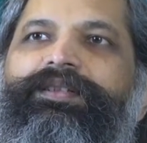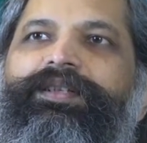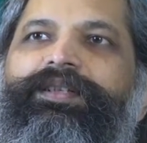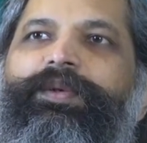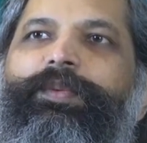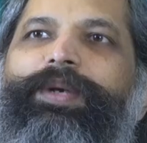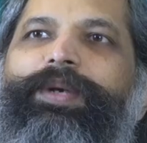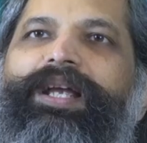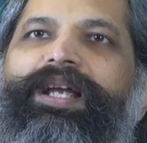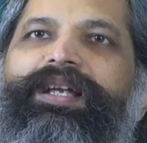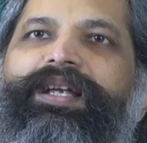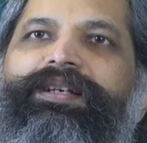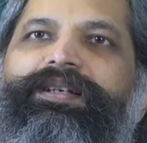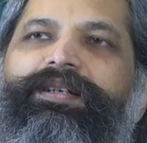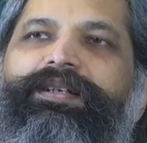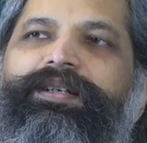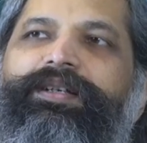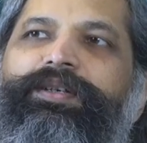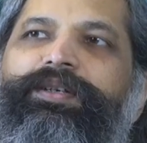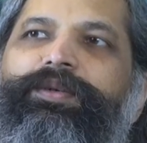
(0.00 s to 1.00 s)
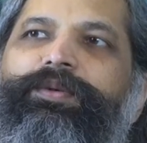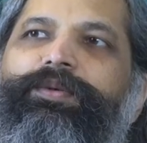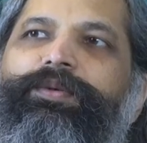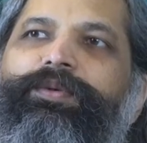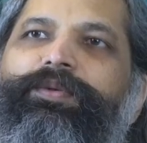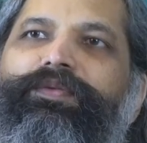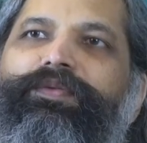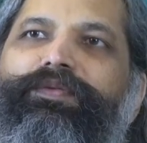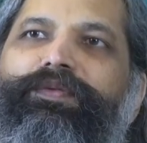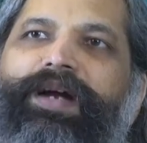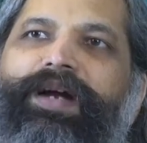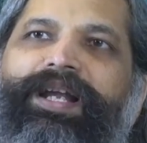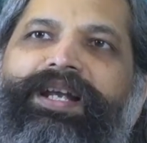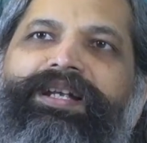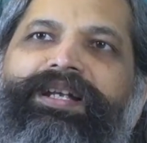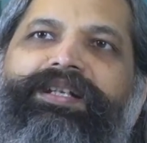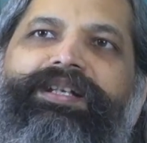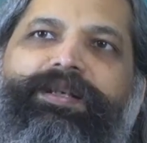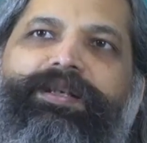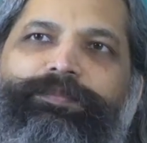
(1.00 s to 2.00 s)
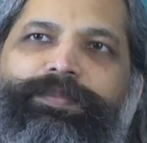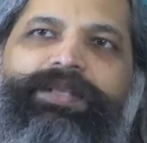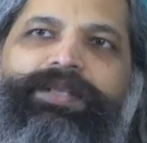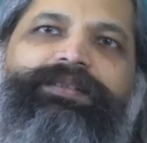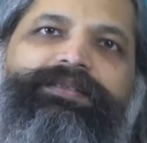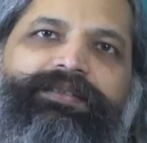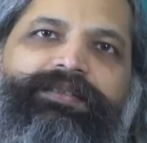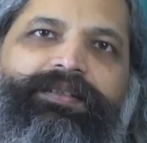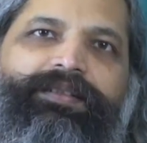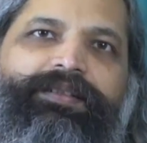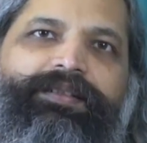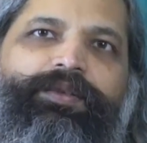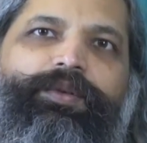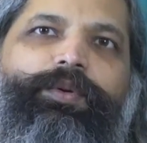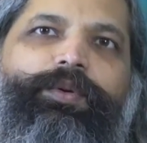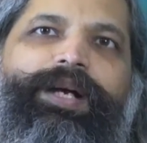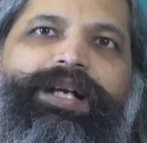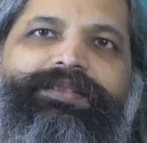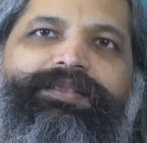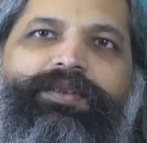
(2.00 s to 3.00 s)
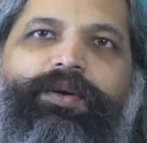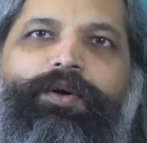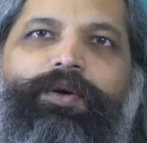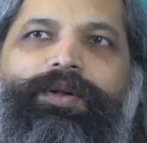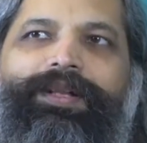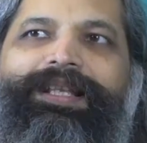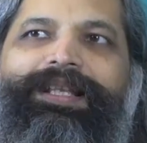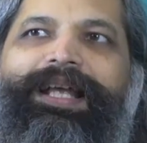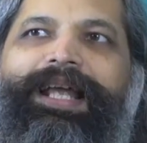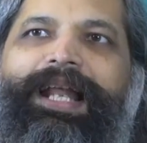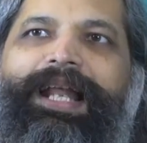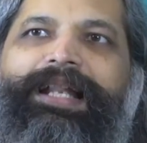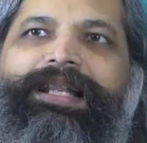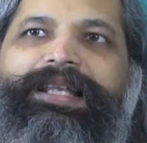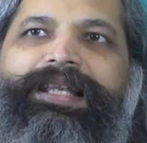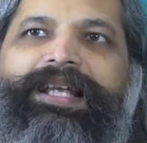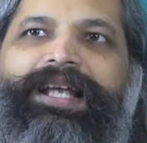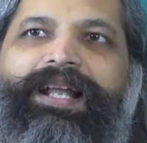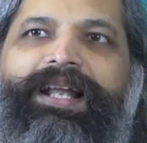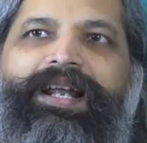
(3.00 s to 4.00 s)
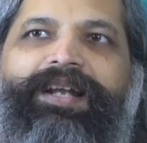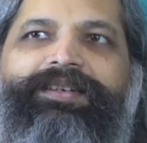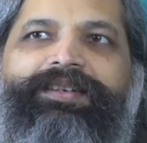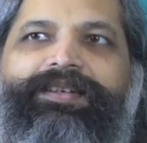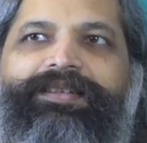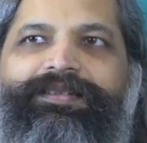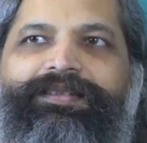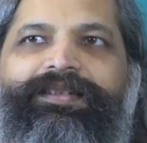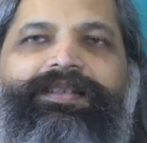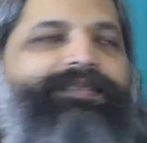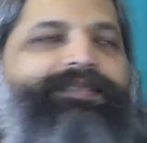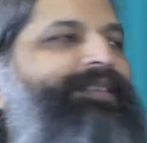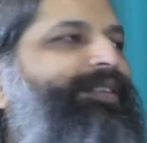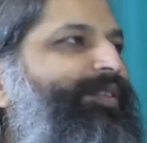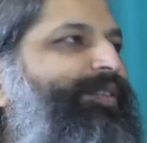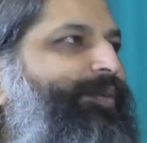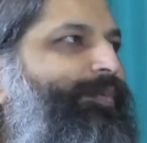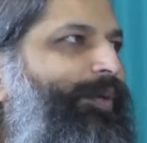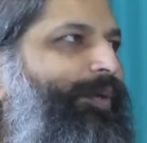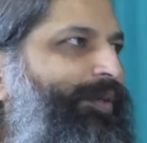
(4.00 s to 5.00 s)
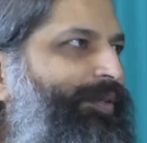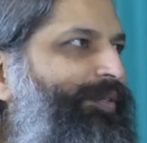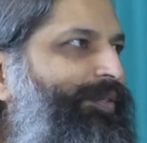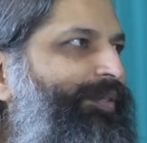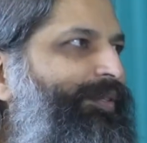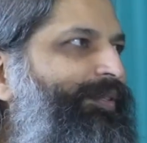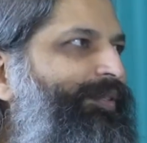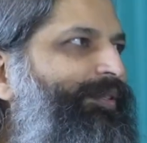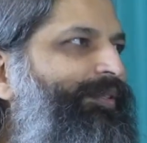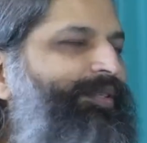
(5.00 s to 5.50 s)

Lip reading: where you find a person who has all the healthy characteristics that you want,